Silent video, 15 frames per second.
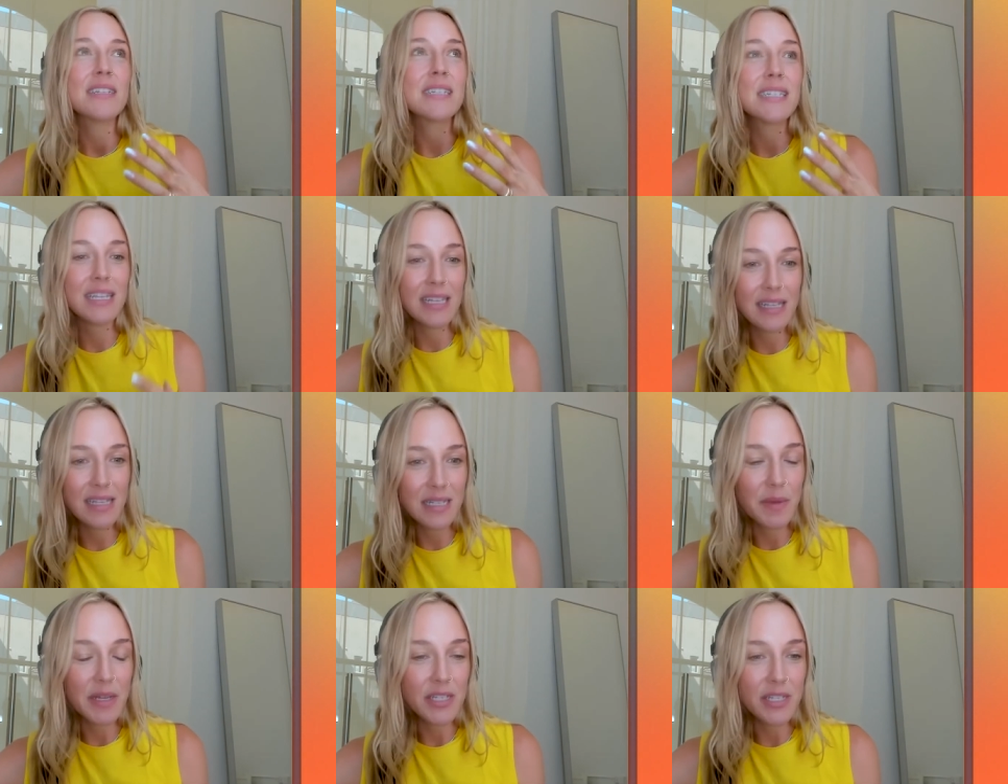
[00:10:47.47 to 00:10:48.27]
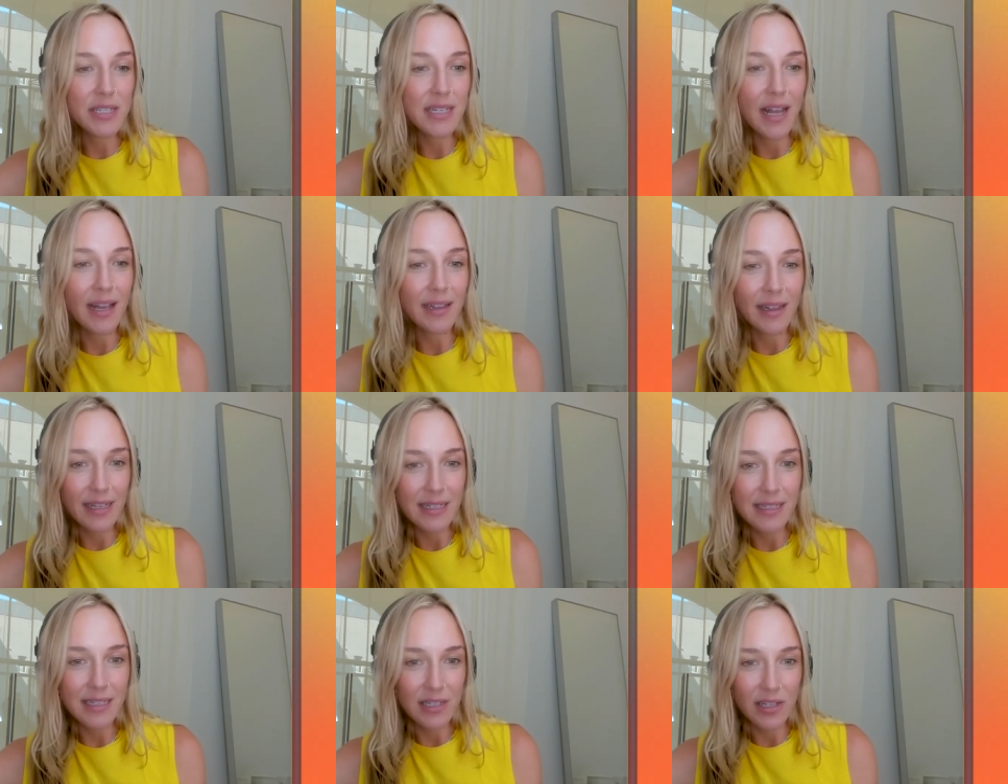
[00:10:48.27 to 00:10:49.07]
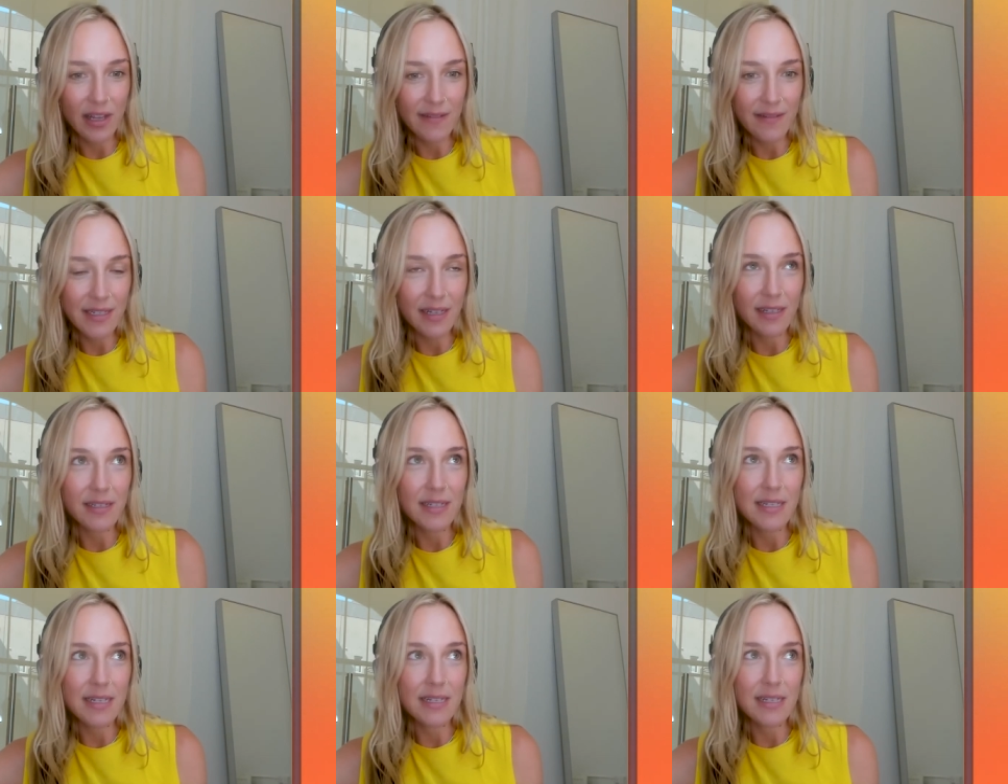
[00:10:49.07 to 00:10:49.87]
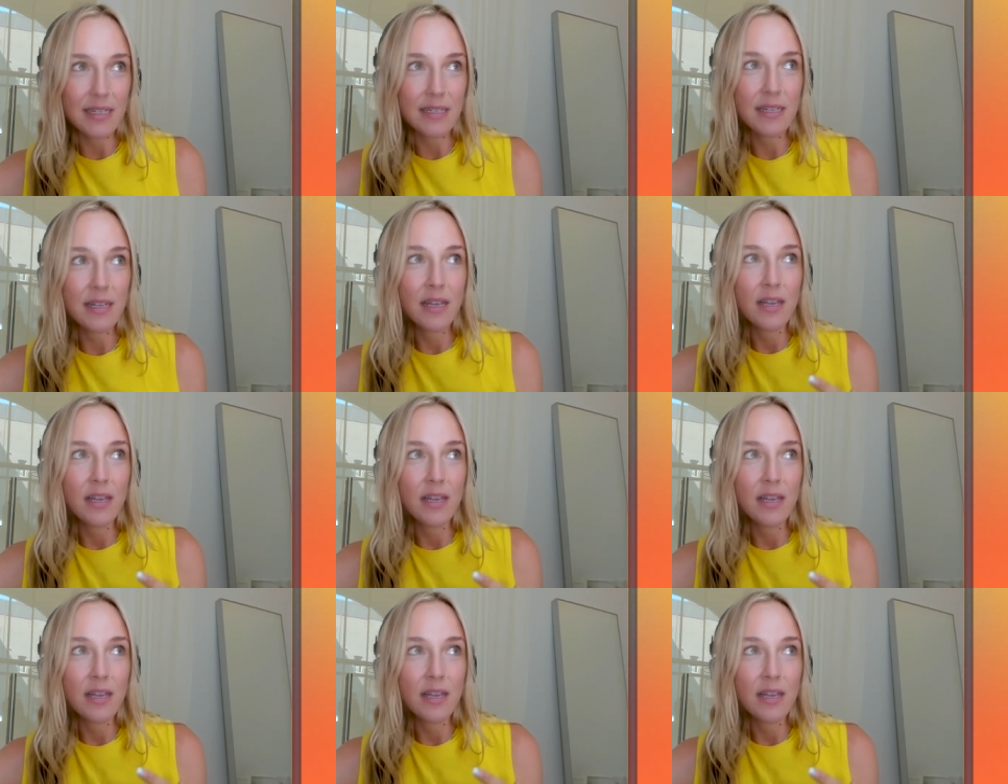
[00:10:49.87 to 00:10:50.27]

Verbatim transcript: Seeing these patients that had late stage lifestyle diseases